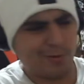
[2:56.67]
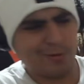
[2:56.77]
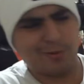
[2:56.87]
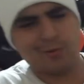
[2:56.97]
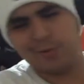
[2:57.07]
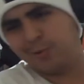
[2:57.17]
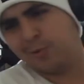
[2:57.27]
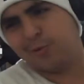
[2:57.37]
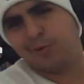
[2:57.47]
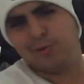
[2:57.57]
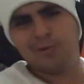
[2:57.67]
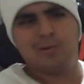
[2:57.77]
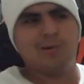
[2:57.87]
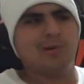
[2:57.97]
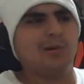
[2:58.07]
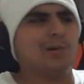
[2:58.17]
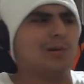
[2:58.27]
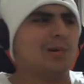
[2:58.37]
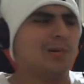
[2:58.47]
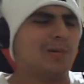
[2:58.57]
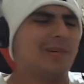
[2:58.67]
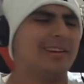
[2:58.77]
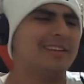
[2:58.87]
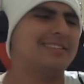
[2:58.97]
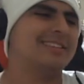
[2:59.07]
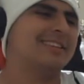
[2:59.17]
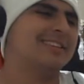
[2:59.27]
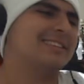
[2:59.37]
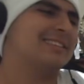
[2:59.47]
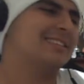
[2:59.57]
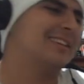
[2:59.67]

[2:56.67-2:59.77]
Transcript: Ooh. What is this?